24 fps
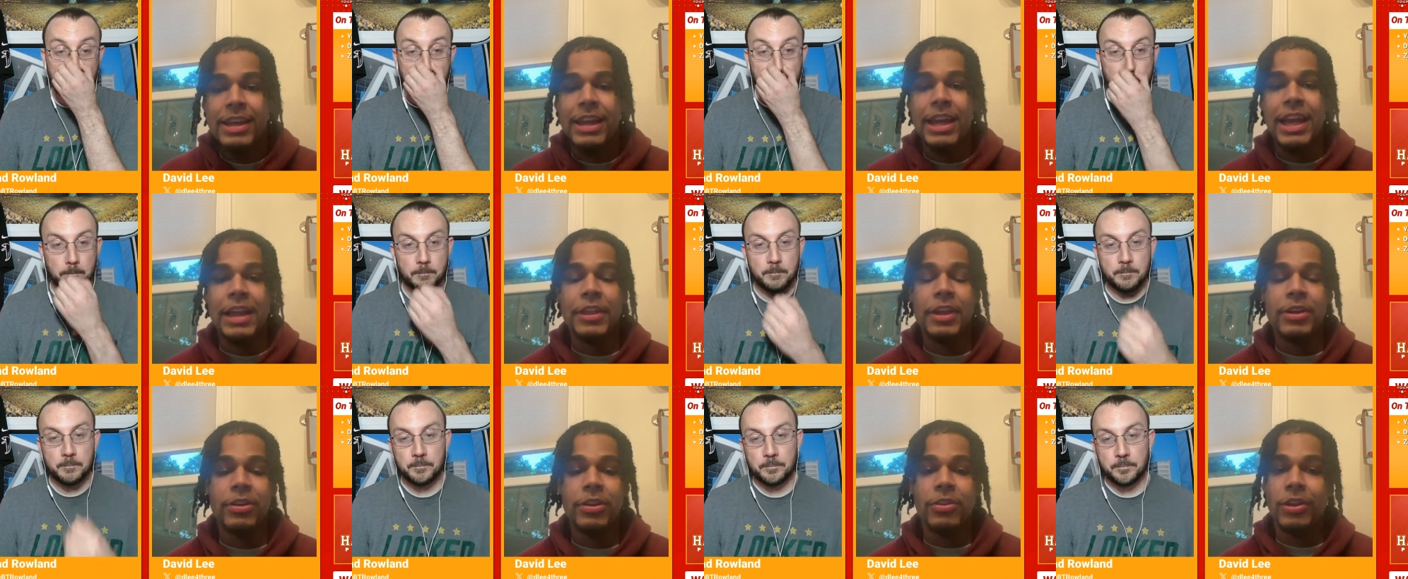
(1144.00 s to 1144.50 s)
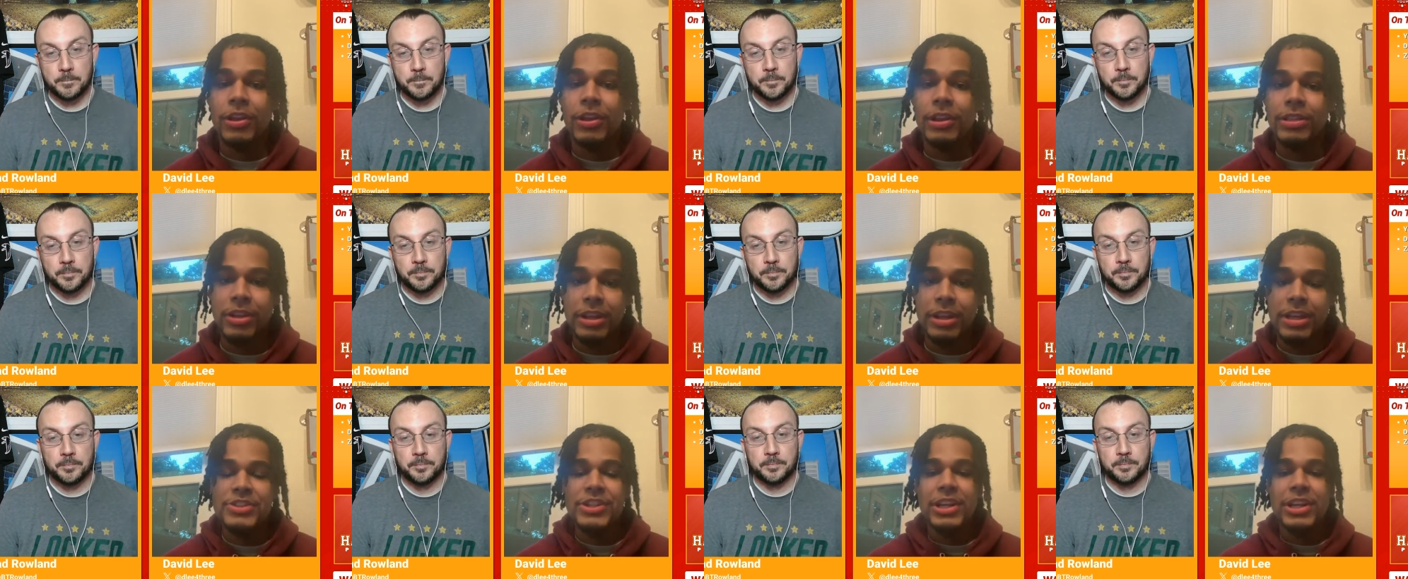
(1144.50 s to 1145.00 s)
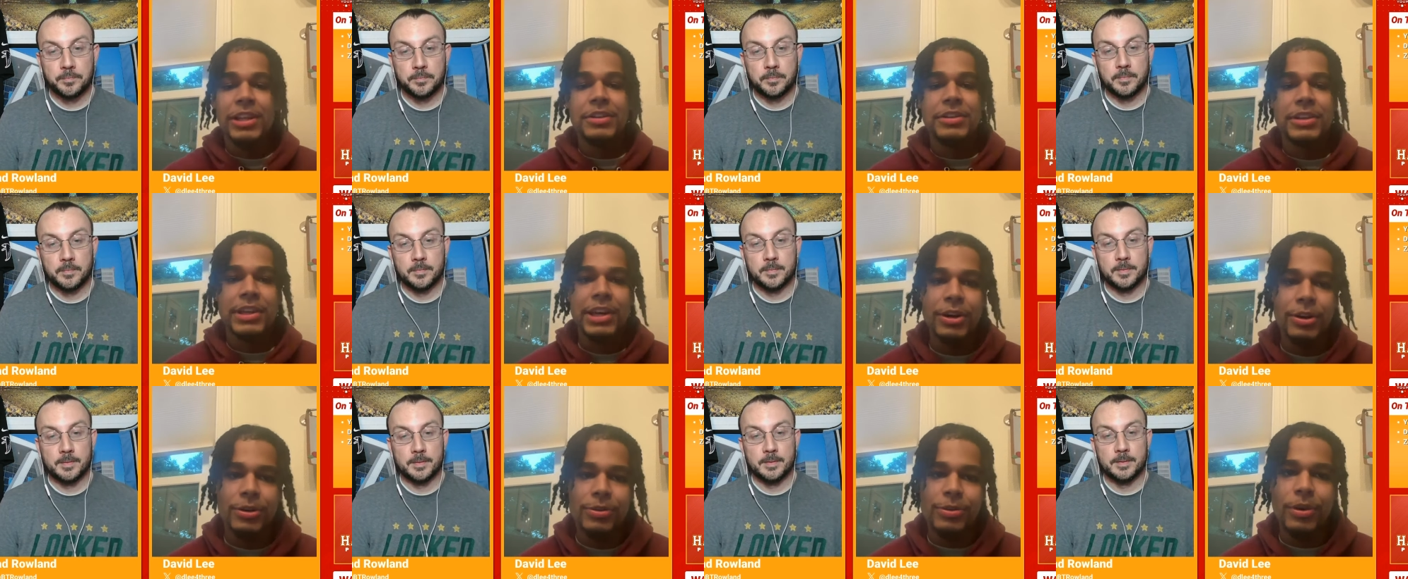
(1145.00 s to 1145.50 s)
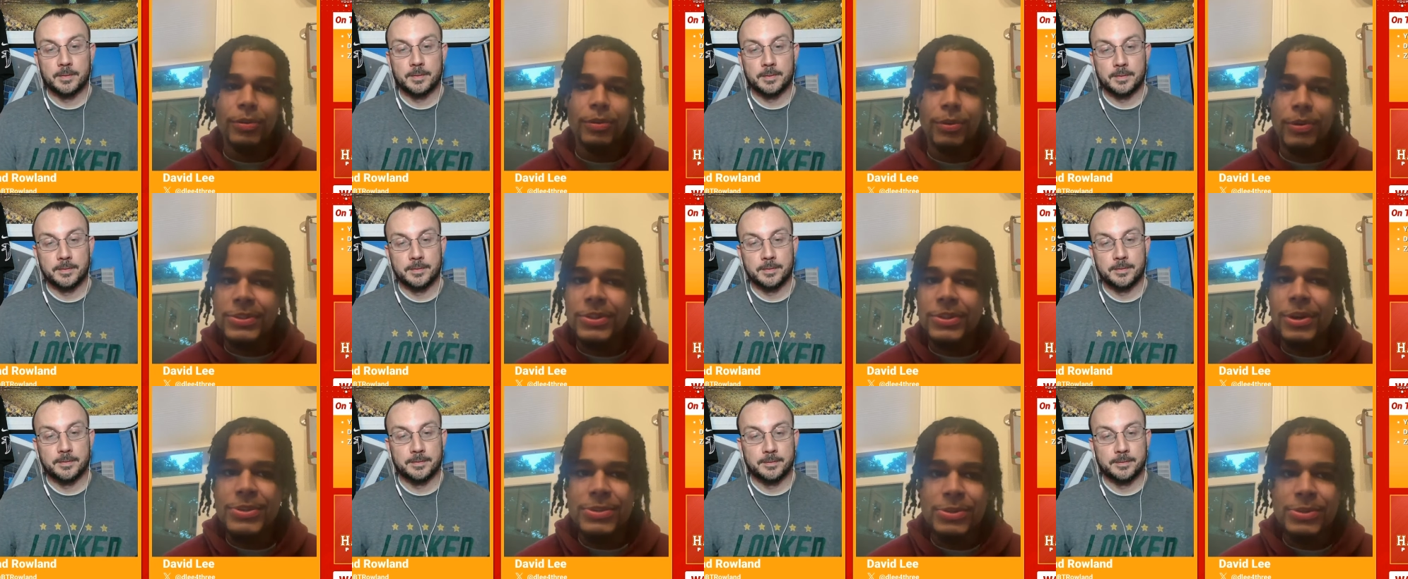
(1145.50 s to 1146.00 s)
Speaker 1: And then EJ Liddell
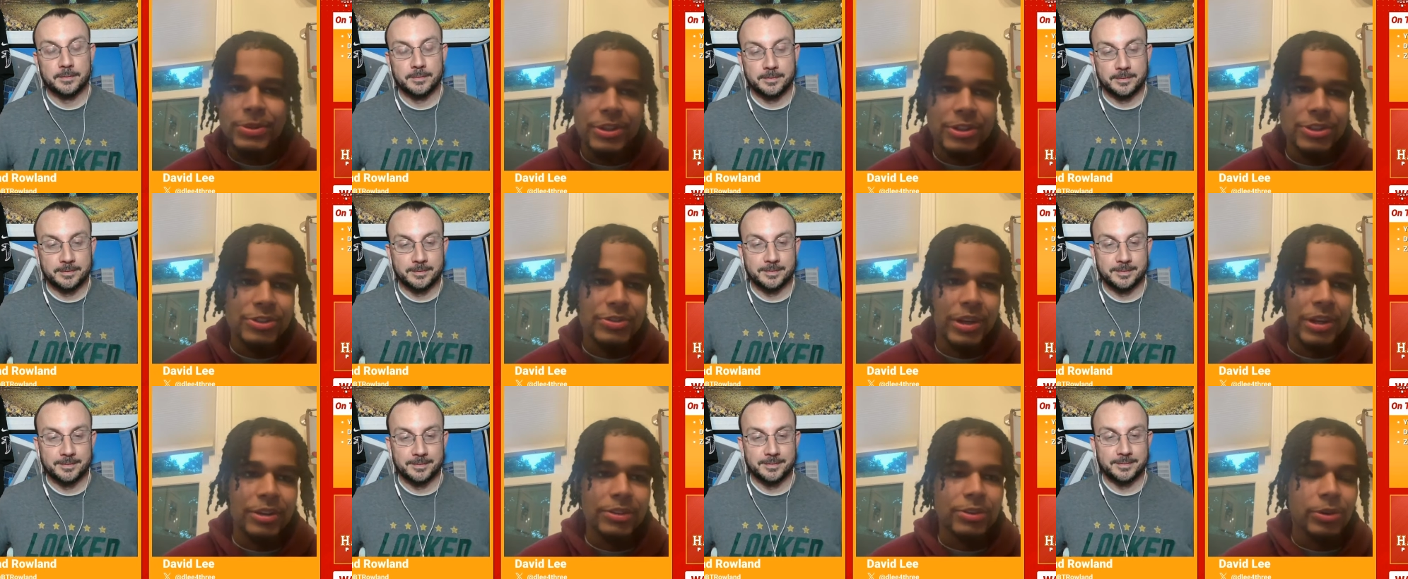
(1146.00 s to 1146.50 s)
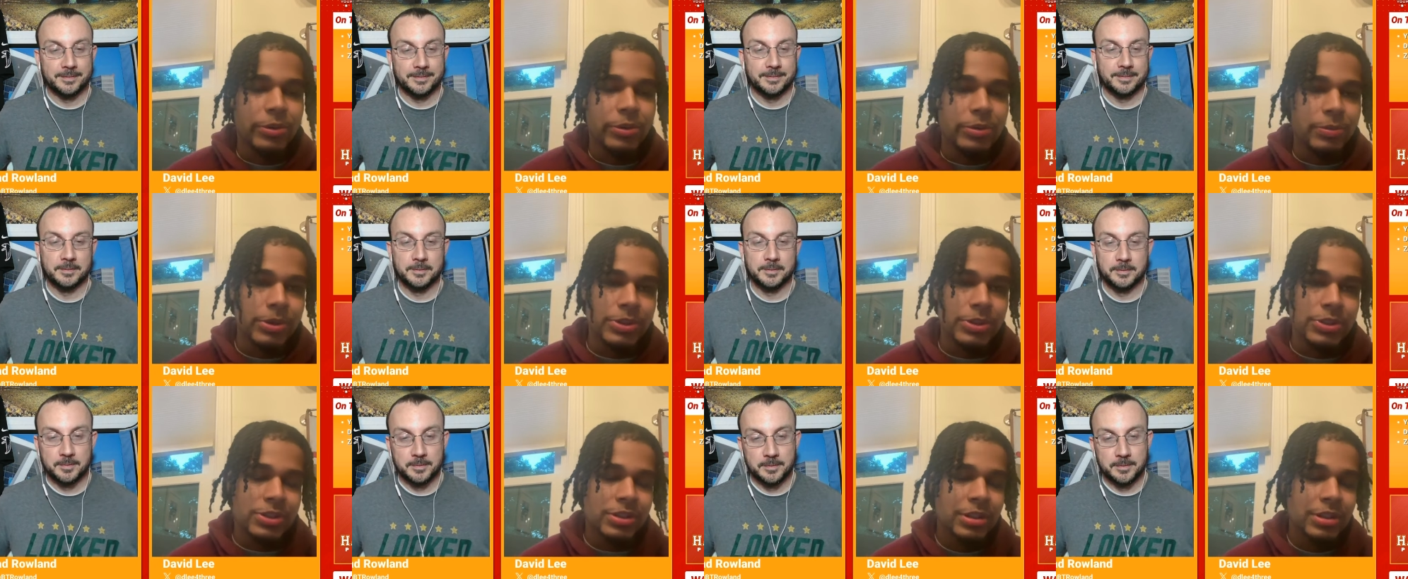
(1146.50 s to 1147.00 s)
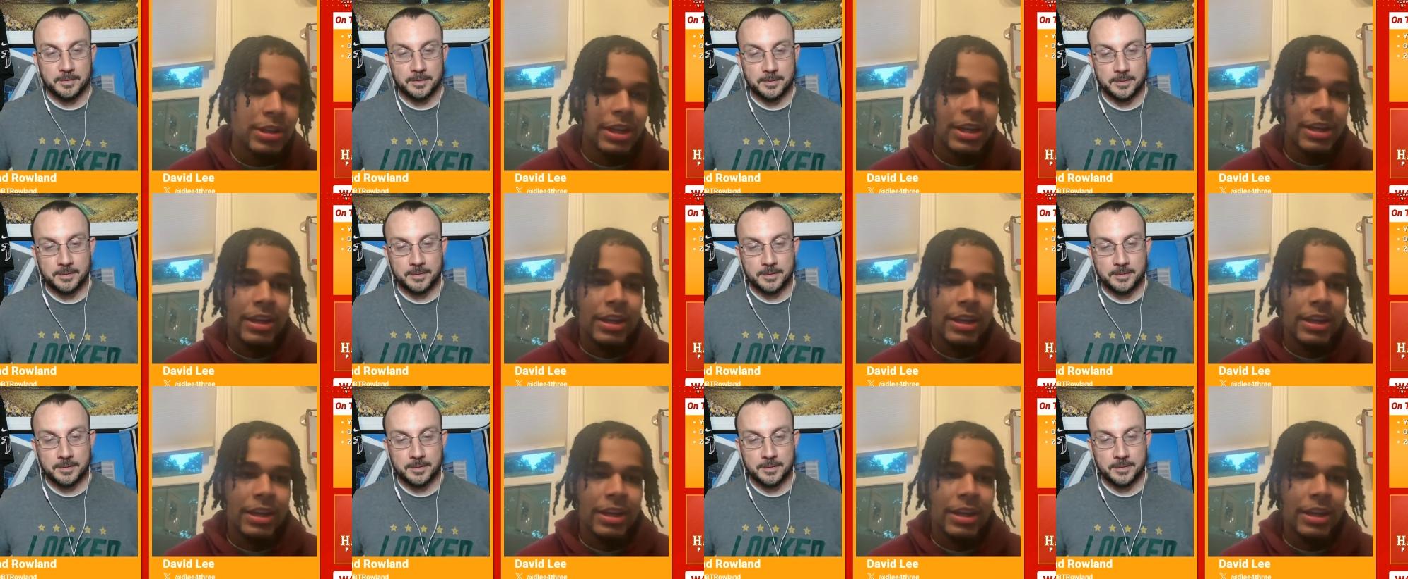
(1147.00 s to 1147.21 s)
was also a good trade throwing, which